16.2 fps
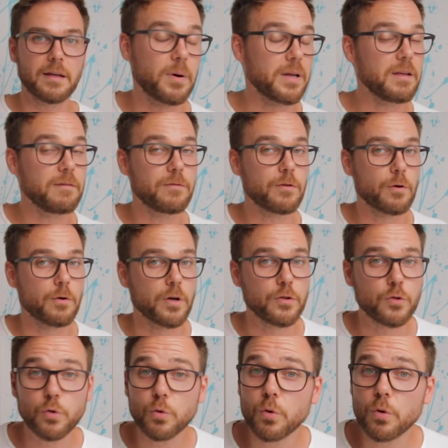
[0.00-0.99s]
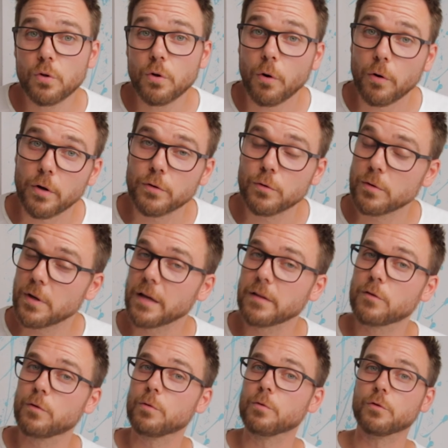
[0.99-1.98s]
But if you're a dude or a
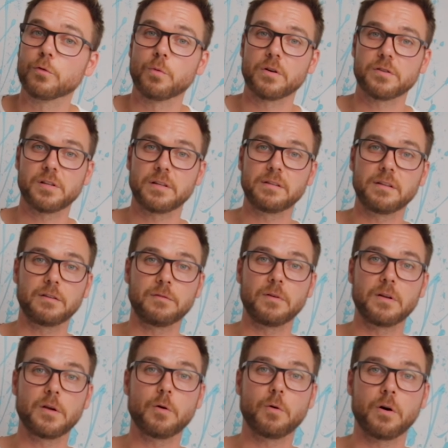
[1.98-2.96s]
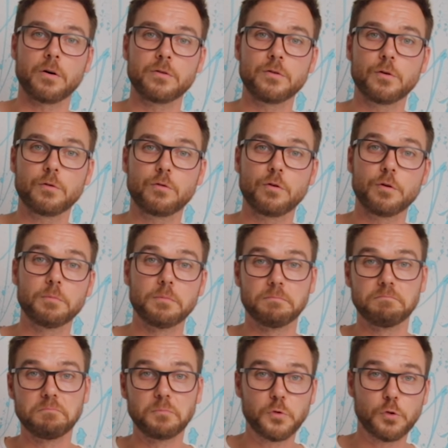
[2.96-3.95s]
dudette who's watching this video on YouTube,
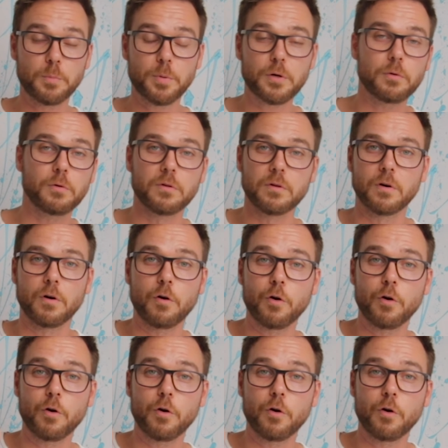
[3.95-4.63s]
super cool.